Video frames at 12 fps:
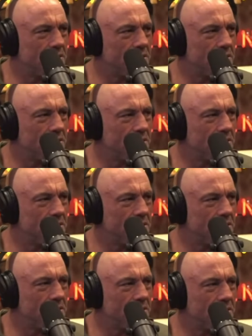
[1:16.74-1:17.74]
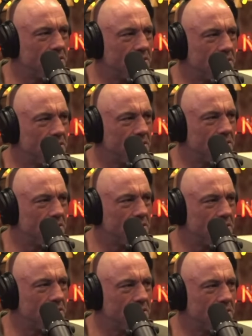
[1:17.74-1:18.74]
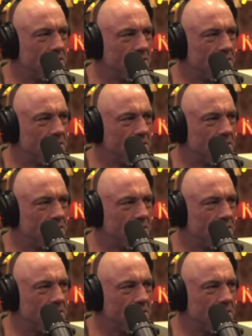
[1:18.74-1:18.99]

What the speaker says: No words are spoken by the person on screen.